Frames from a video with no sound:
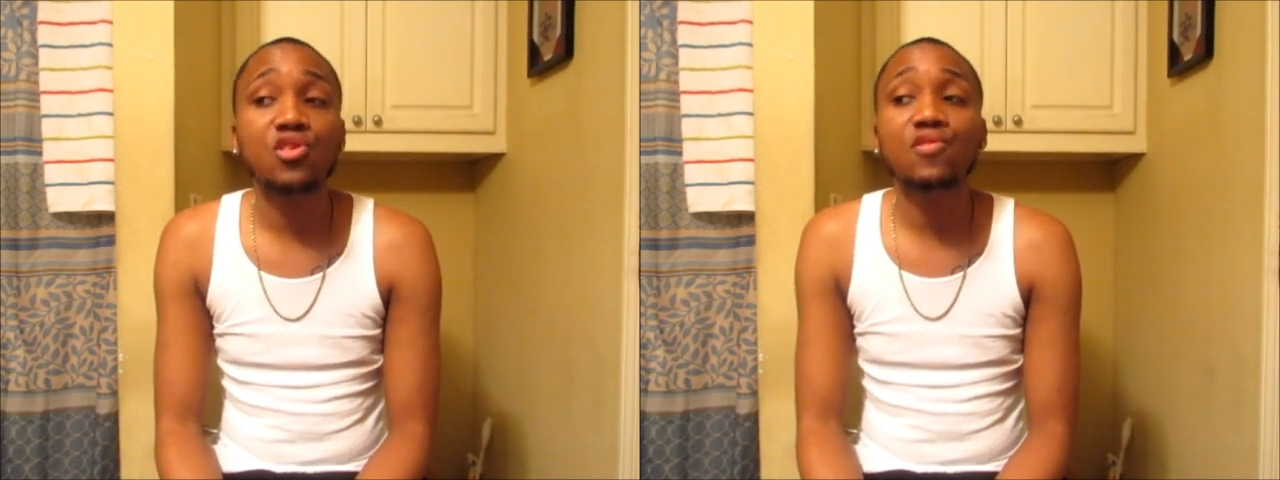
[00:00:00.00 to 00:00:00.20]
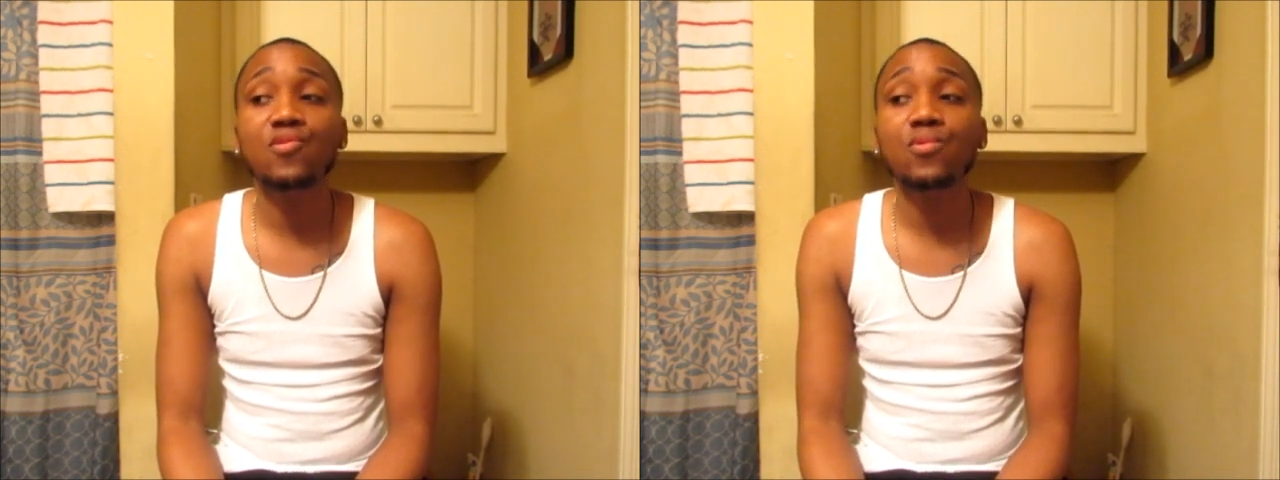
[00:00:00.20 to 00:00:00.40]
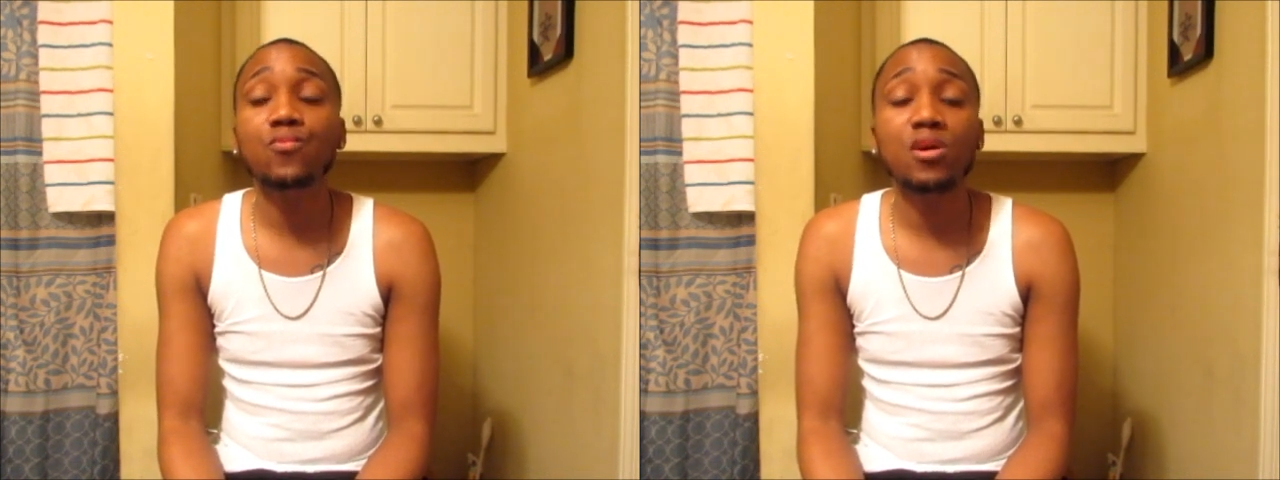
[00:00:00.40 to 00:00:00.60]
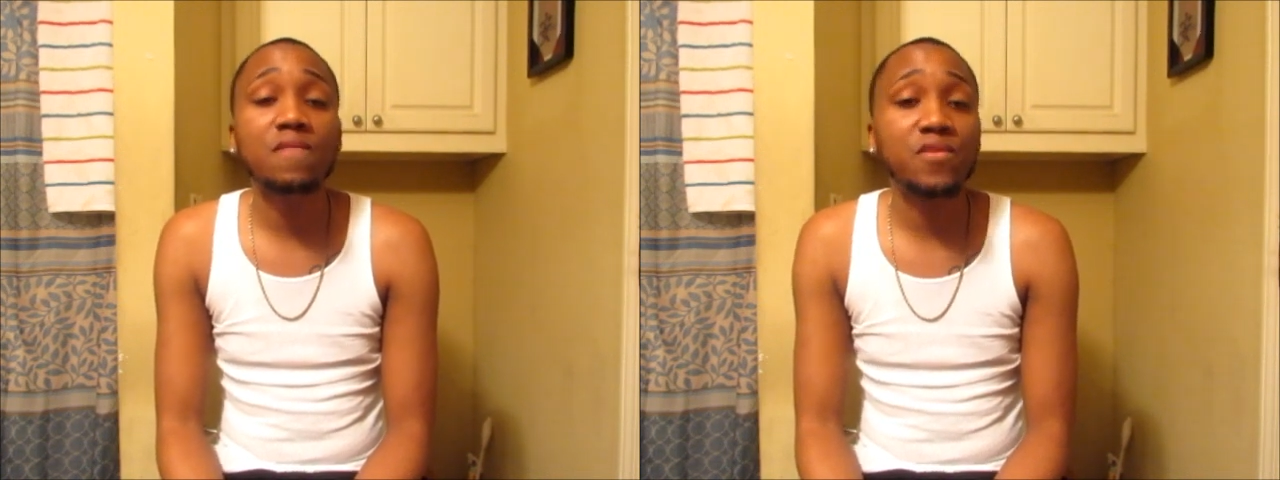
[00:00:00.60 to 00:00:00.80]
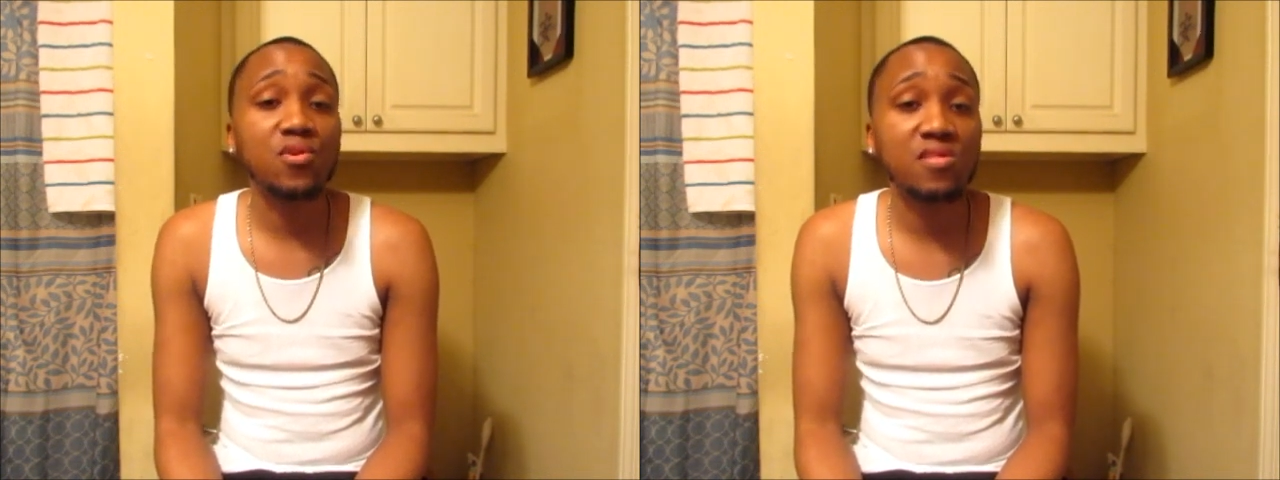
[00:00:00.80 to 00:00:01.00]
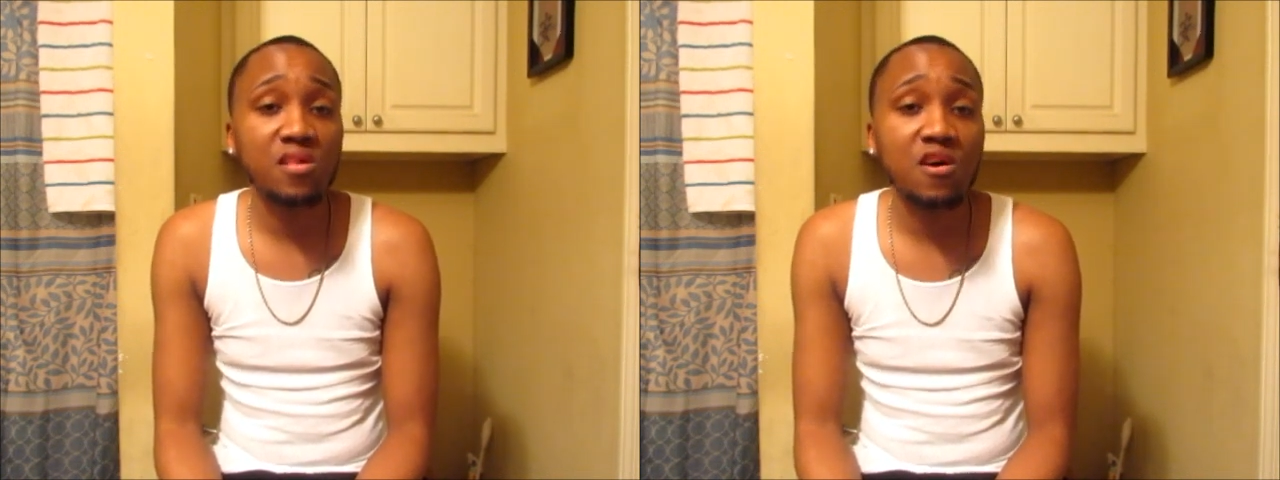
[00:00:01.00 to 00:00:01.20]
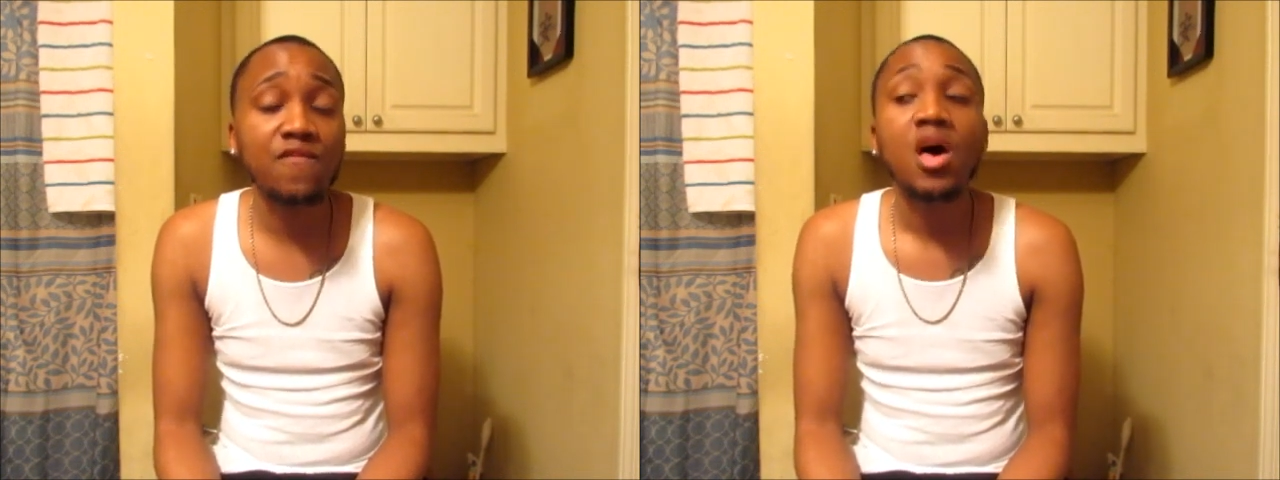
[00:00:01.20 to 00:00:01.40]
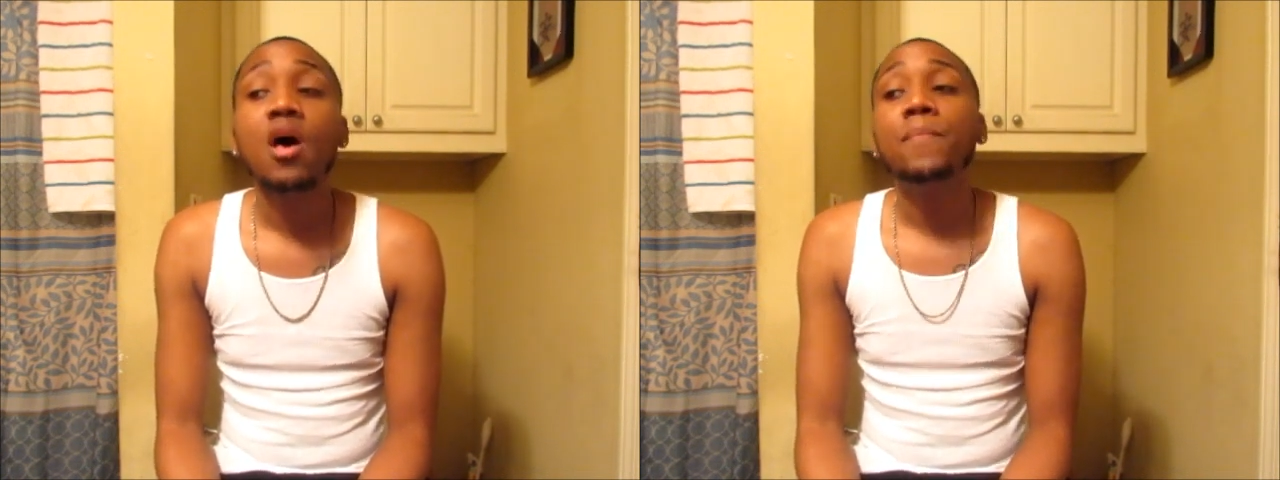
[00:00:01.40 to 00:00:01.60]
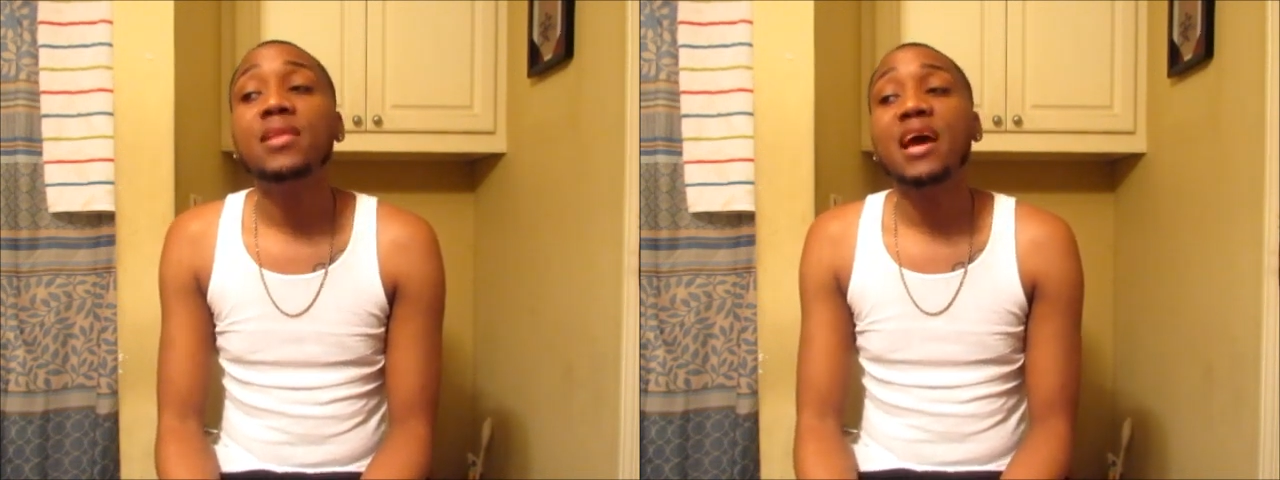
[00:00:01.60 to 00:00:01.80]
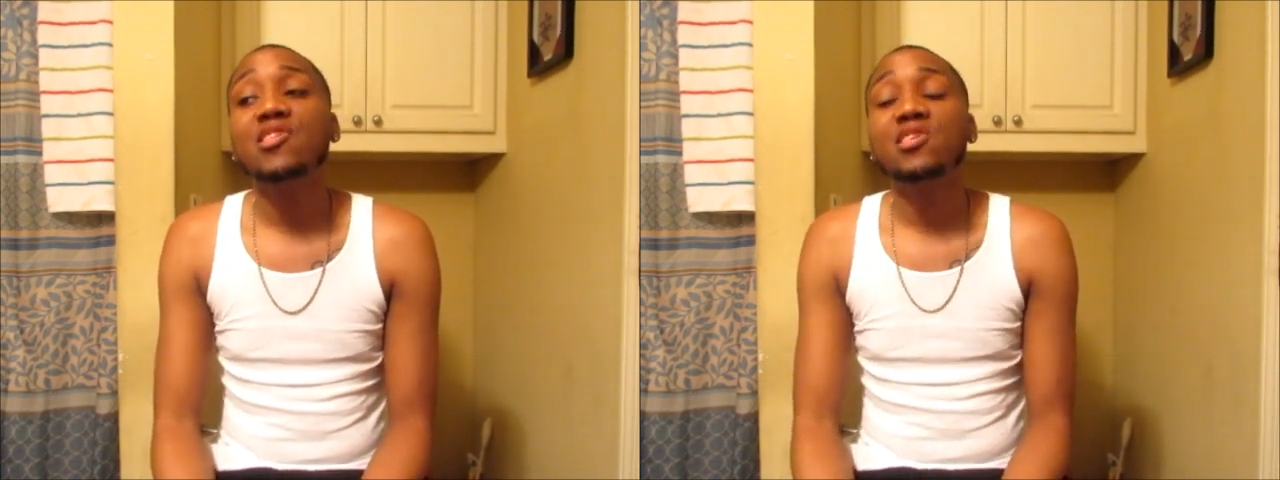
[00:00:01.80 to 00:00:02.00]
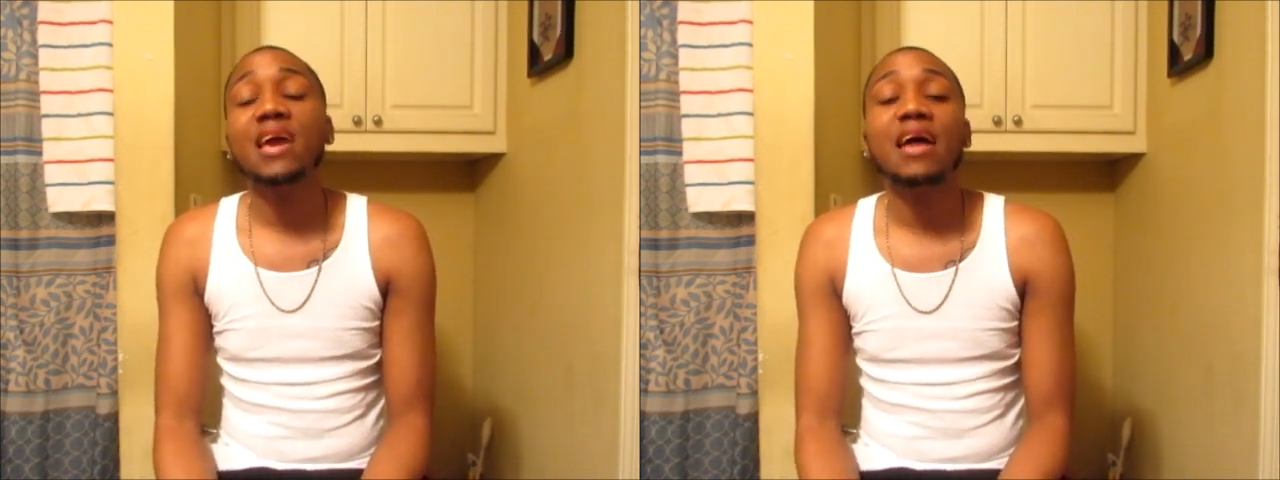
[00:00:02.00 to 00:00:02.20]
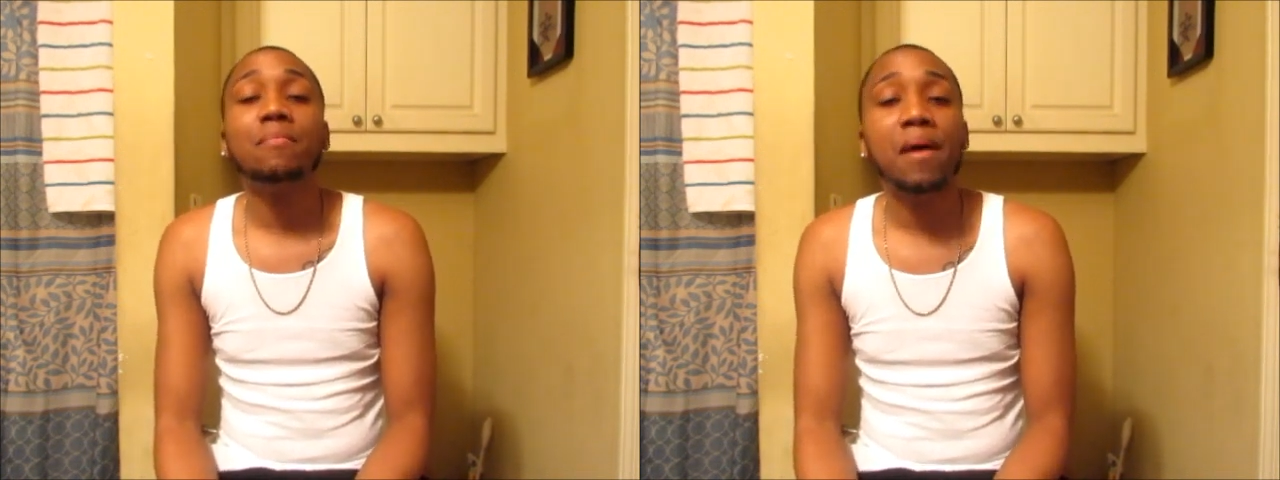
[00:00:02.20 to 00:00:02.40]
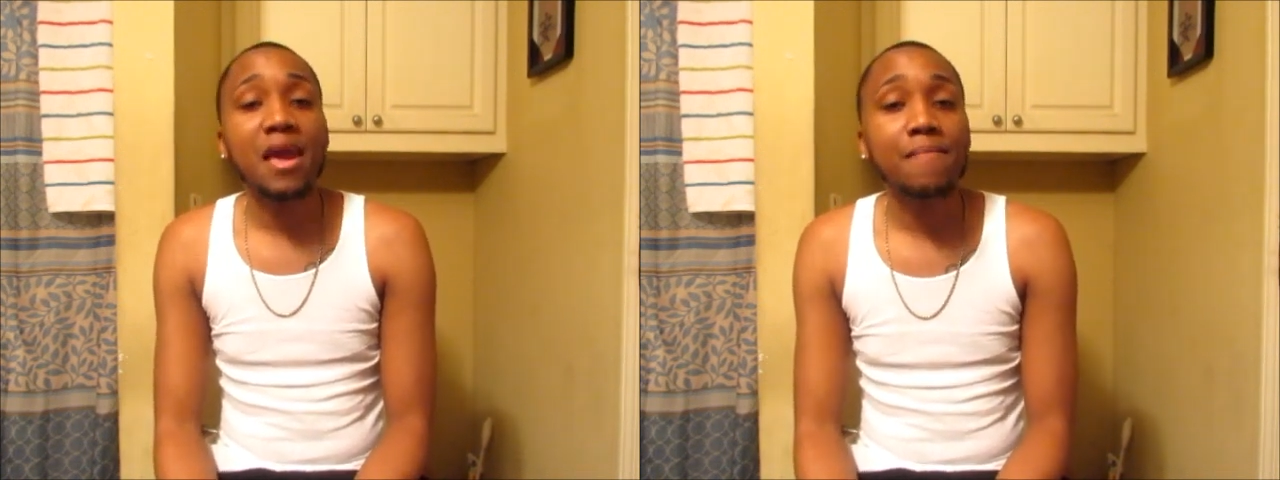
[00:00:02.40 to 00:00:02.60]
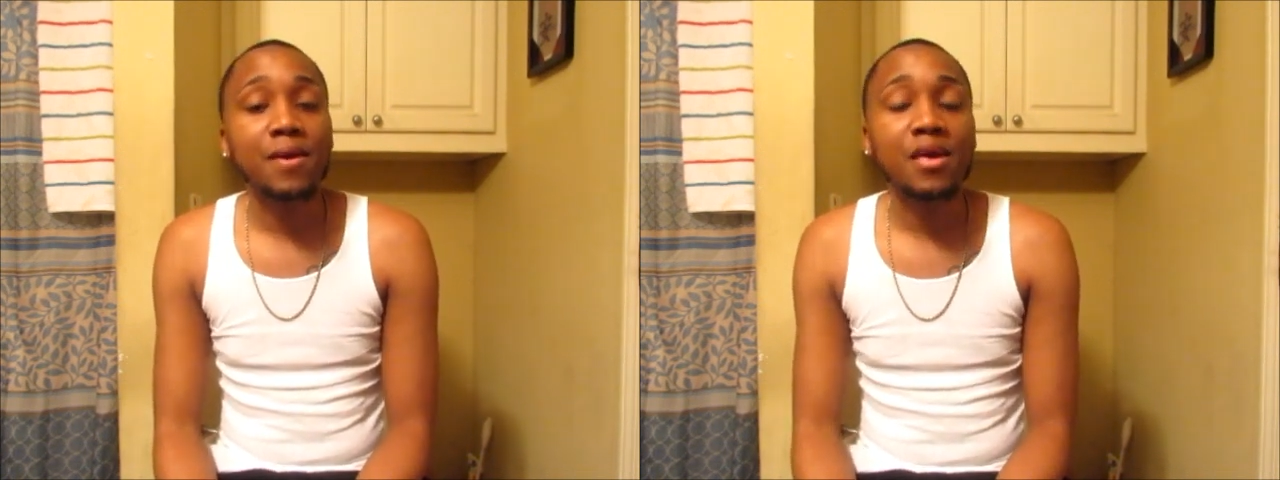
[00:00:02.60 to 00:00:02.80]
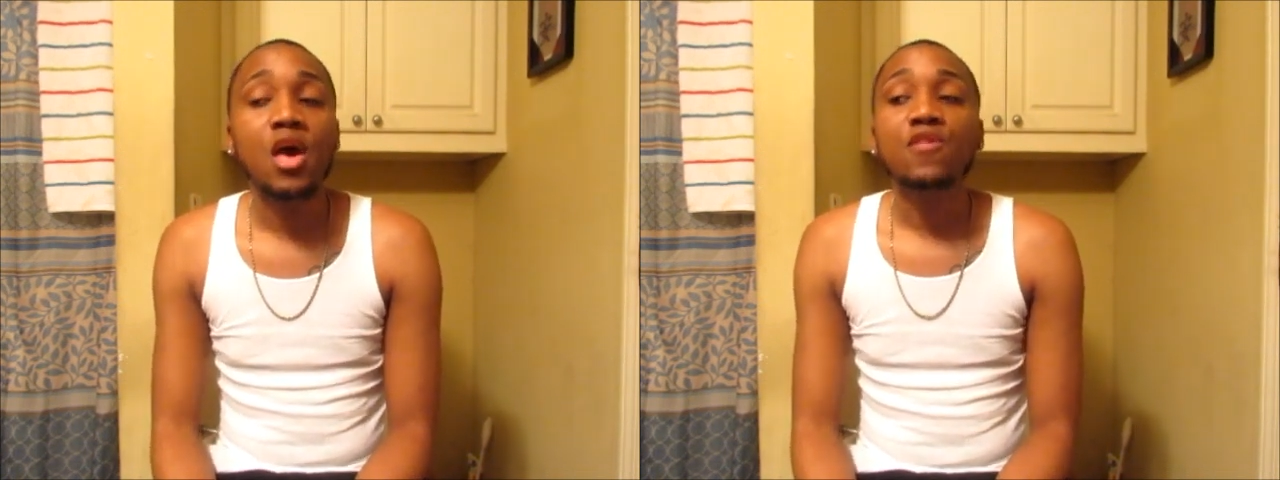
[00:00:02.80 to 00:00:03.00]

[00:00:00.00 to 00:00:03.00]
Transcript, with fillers: She's doing well for herself, but now she got a baby.